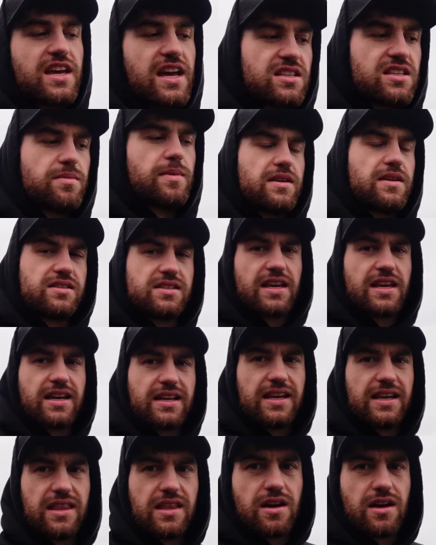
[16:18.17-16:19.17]
gets a bit
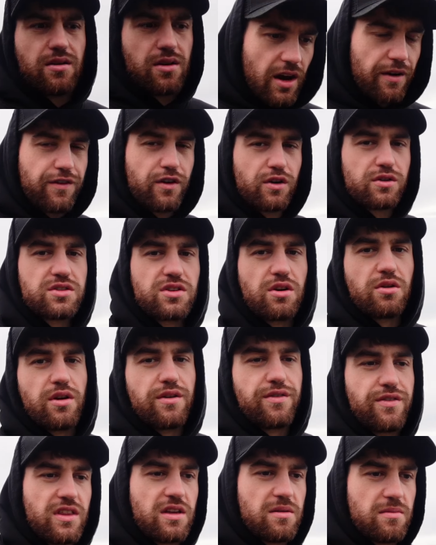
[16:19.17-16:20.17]
sickly, though. I feel sorry
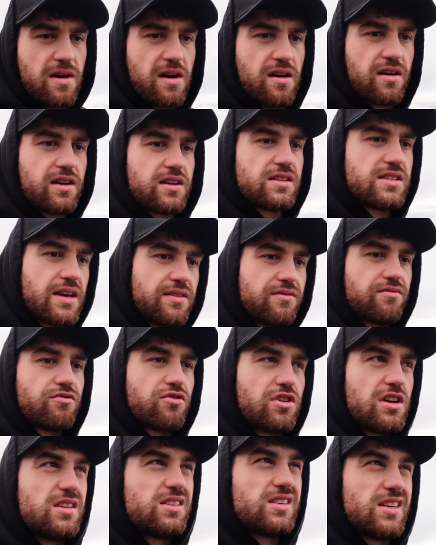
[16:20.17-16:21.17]
for the Americans having
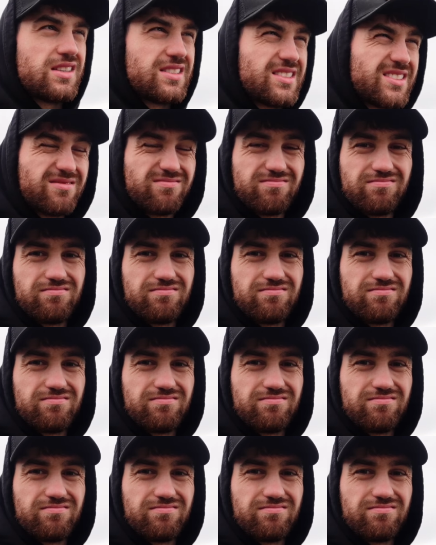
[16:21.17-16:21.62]
Reese's.